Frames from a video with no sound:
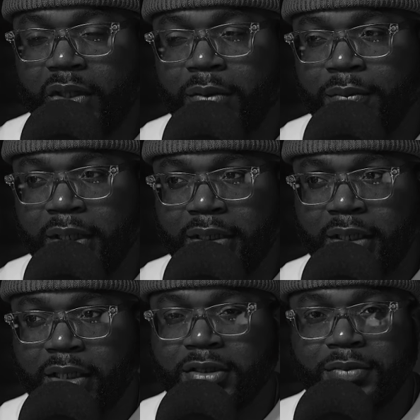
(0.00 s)
But
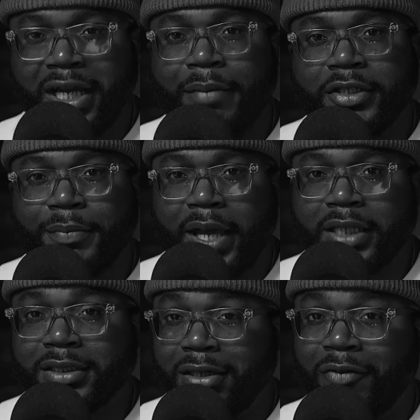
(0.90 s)
uh, some time has
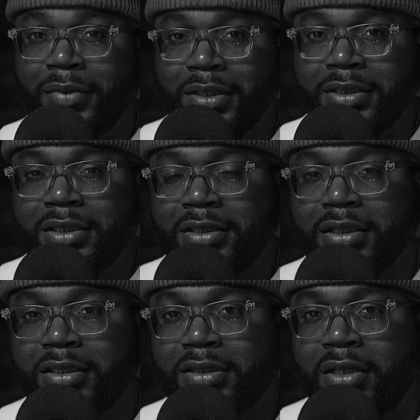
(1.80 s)
passed now. I've been listening to
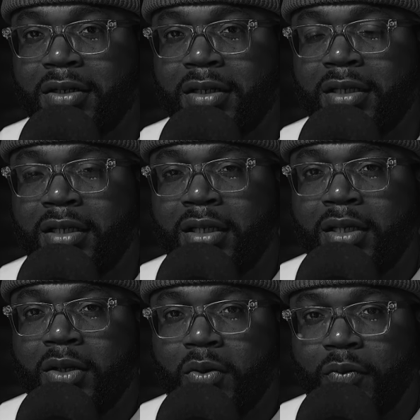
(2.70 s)
this song
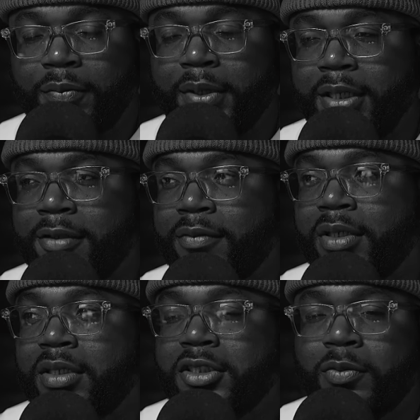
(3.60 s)
on repeat.
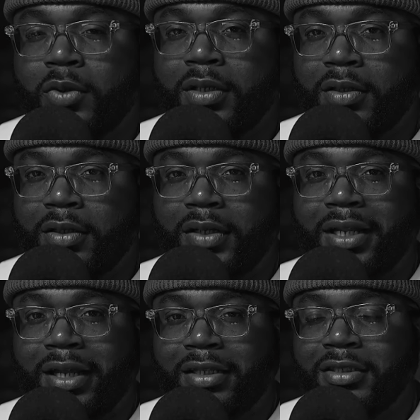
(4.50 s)
Spoiler alert, I
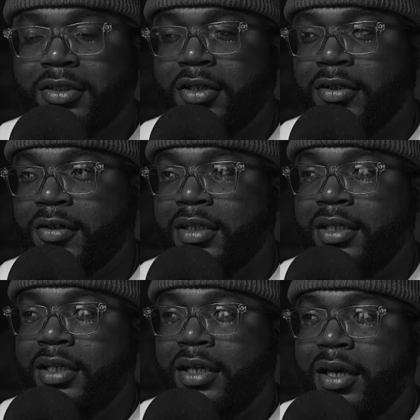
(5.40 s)
like the song.
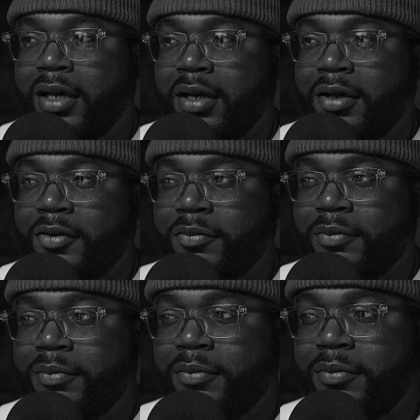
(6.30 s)
Um,
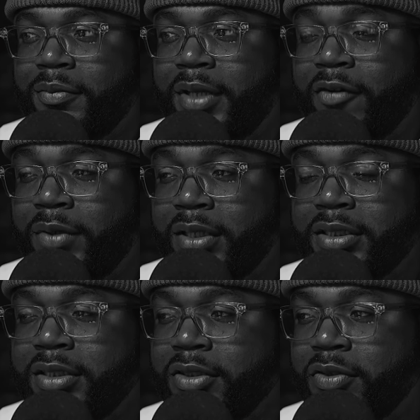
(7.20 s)
I've been
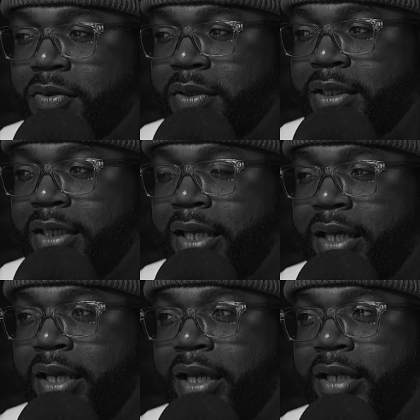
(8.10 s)
listening to it.
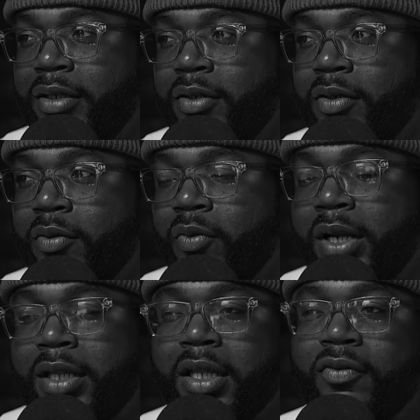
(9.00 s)
And what
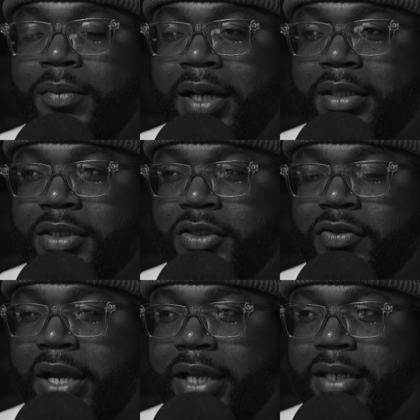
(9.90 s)
I love about this
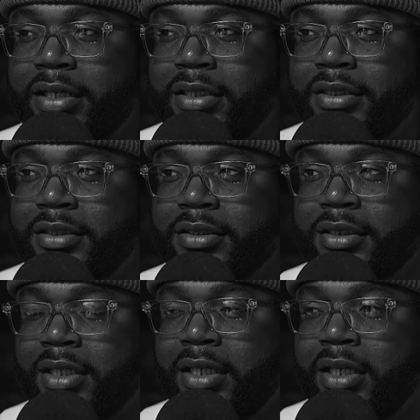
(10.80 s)
track is,
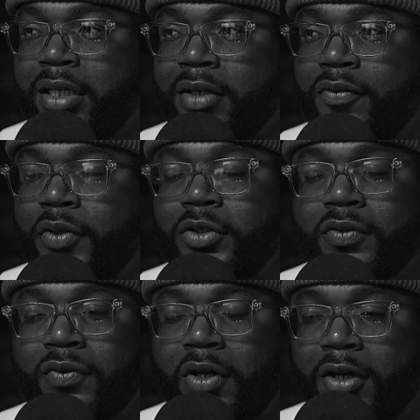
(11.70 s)
first
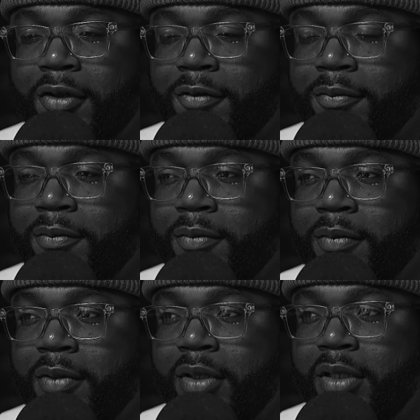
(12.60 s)
of all,
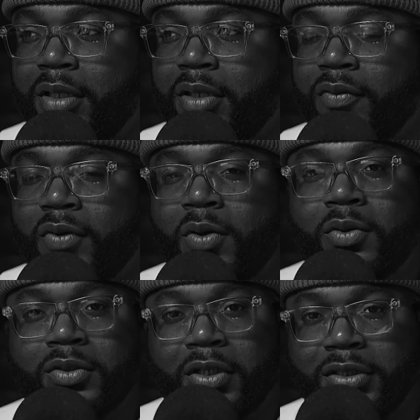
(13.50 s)
the
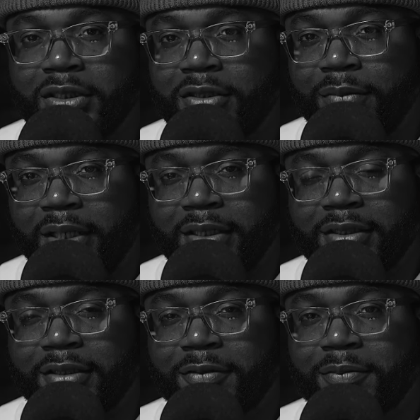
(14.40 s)
vocals are just amazing.